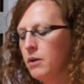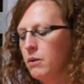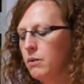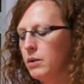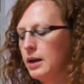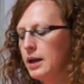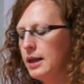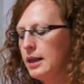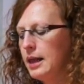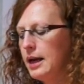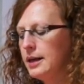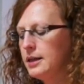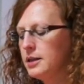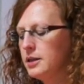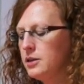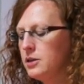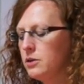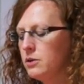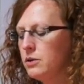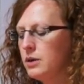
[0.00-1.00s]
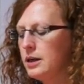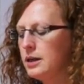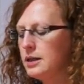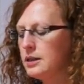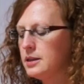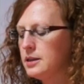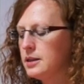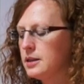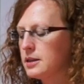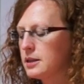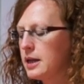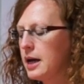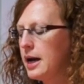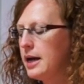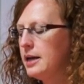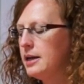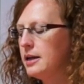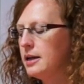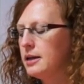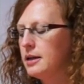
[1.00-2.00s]
What I like to do is just
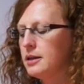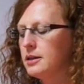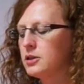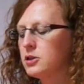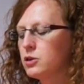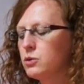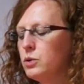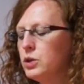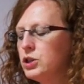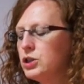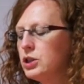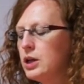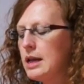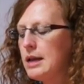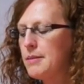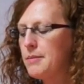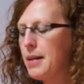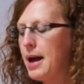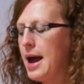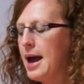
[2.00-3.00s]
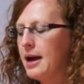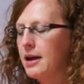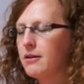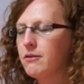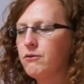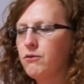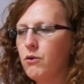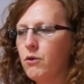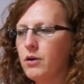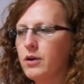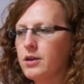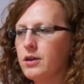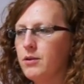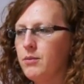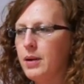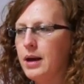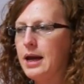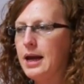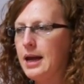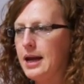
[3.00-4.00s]
kind of squish it back and forth in
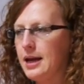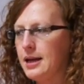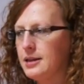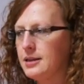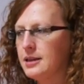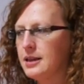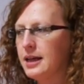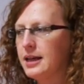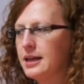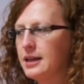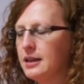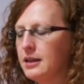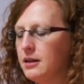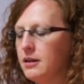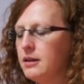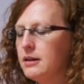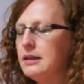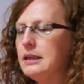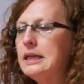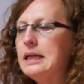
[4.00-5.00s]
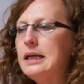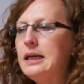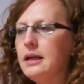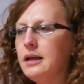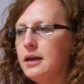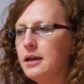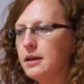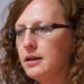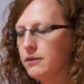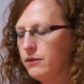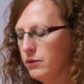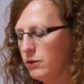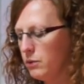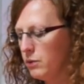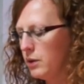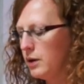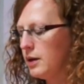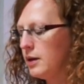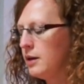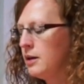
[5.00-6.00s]
my hands, like a little kneading, if you
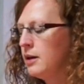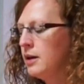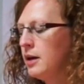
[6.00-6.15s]
would.